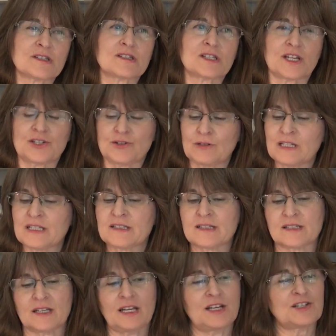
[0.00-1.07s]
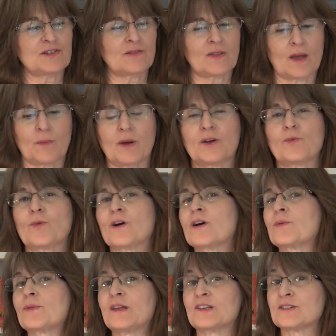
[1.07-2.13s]
Instead, you listen to each of them and
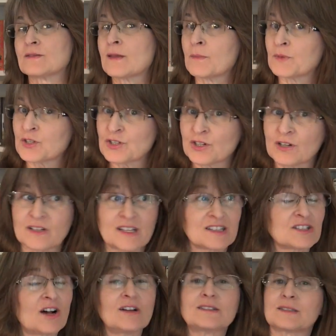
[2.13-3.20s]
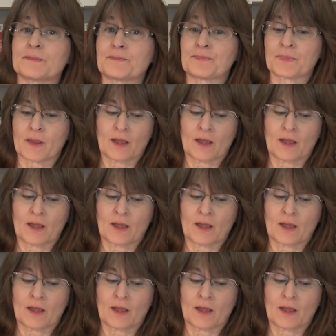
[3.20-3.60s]
work with each of them in turn. That's awesome.